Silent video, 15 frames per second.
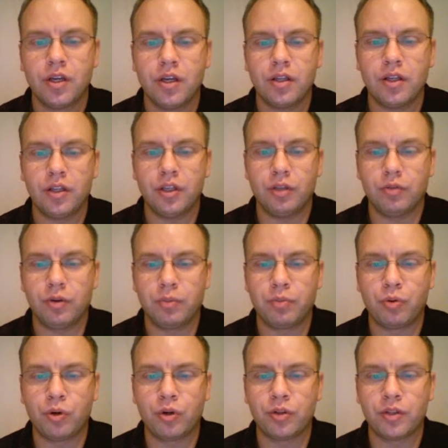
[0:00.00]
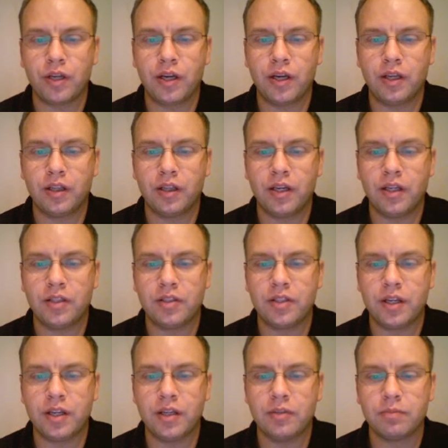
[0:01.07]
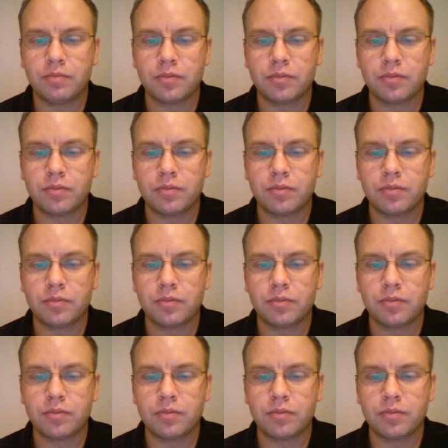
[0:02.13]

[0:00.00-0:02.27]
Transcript: and then you'll report that in line 10.